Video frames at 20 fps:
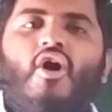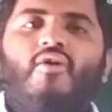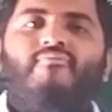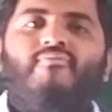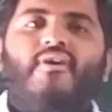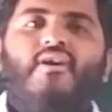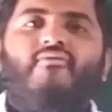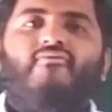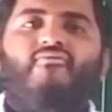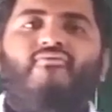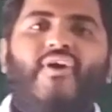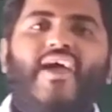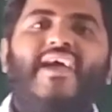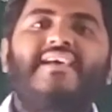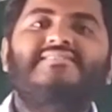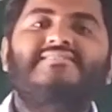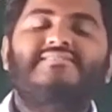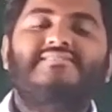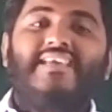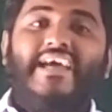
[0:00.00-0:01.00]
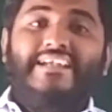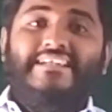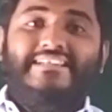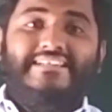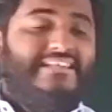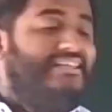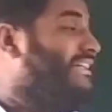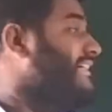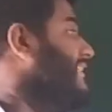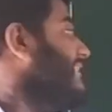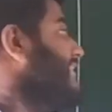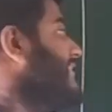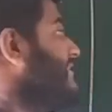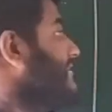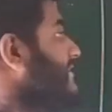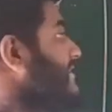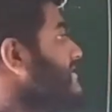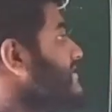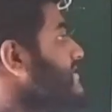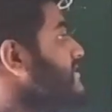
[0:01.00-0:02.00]
of face centered,
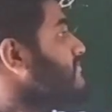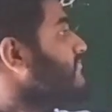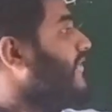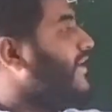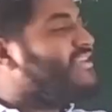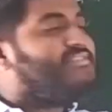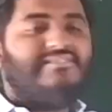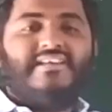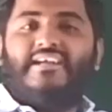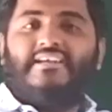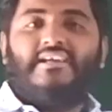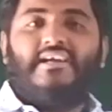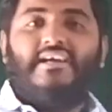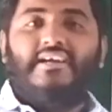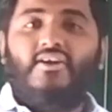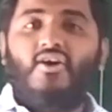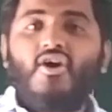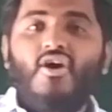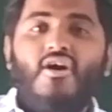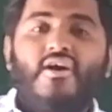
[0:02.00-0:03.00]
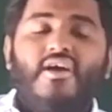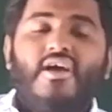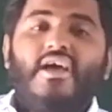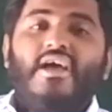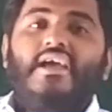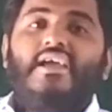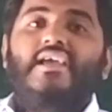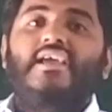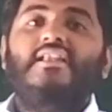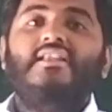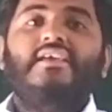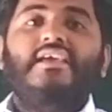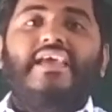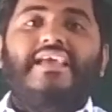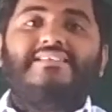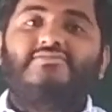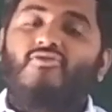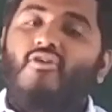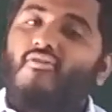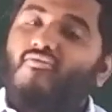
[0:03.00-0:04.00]
this is face centered, no? In
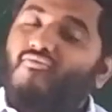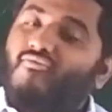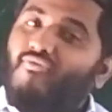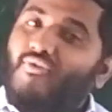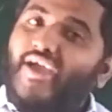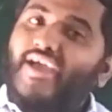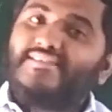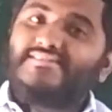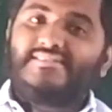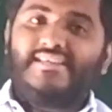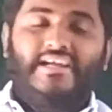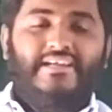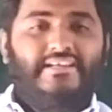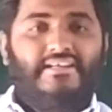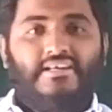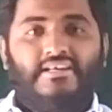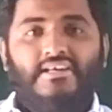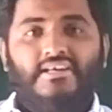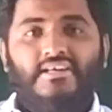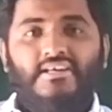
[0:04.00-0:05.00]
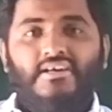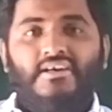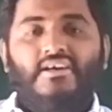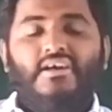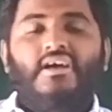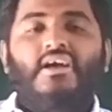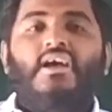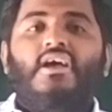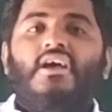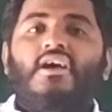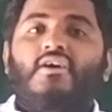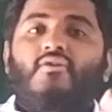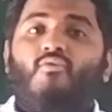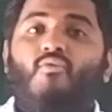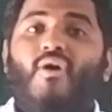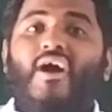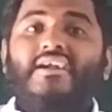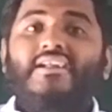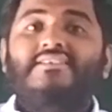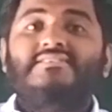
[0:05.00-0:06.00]
case of face centered,
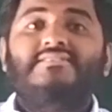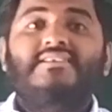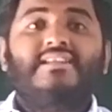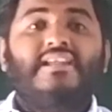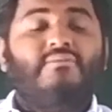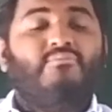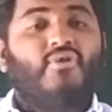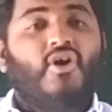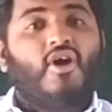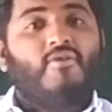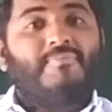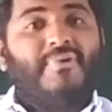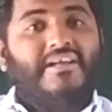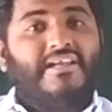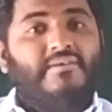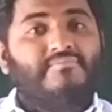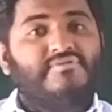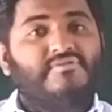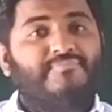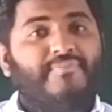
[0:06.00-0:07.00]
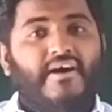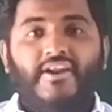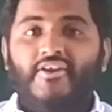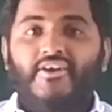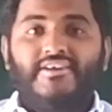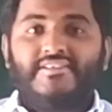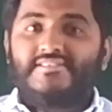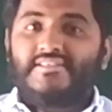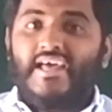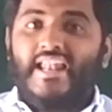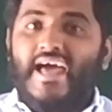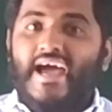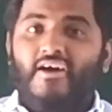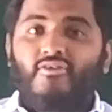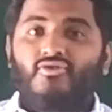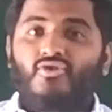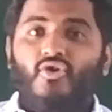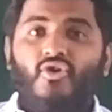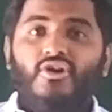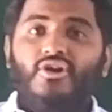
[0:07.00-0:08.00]
what is the number of atoms per unit cell? I
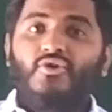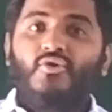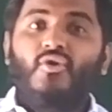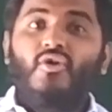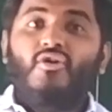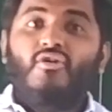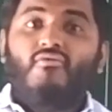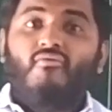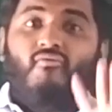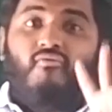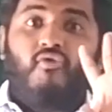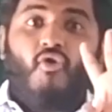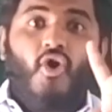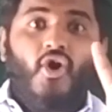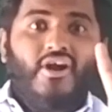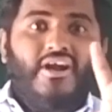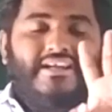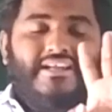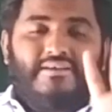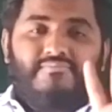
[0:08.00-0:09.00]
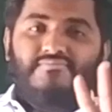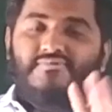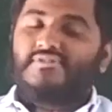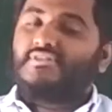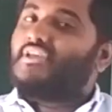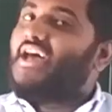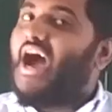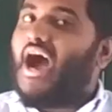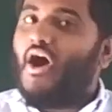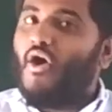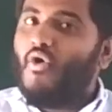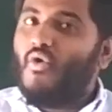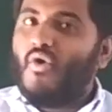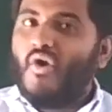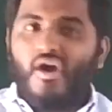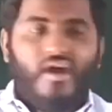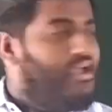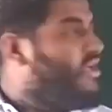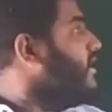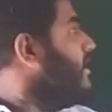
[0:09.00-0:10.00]
have told you 4 atoms.
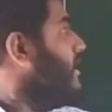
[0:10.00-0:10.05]
How?